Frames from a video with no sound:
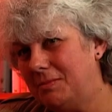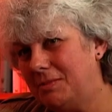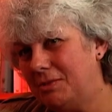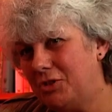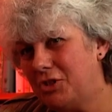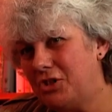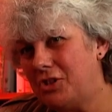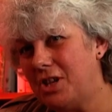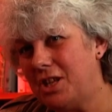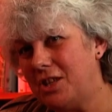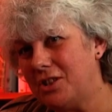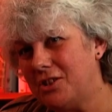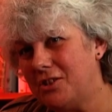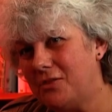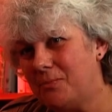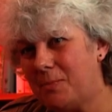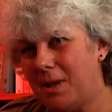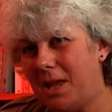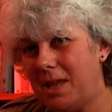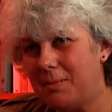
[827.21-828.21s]
sheets
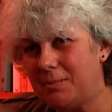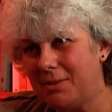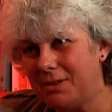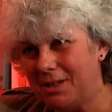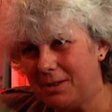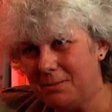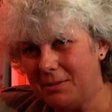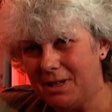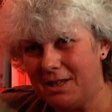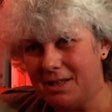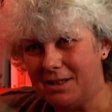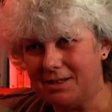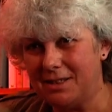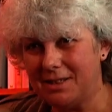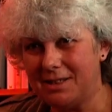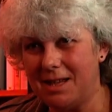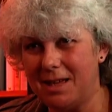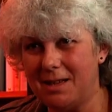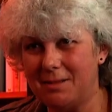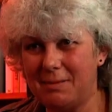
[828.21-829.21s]
of paper that were held
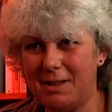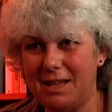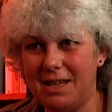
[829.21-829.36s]
out. I